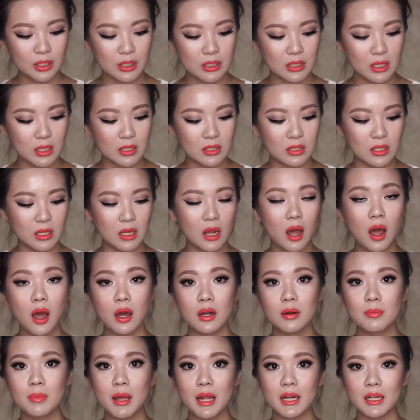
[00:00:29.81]
This is the
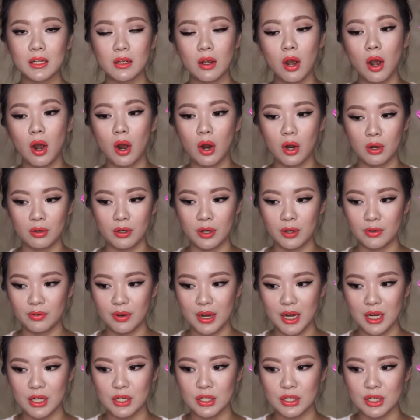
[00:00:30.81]
Automatic Aura
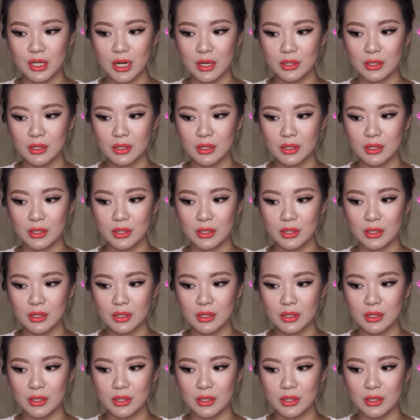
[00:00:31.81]
range.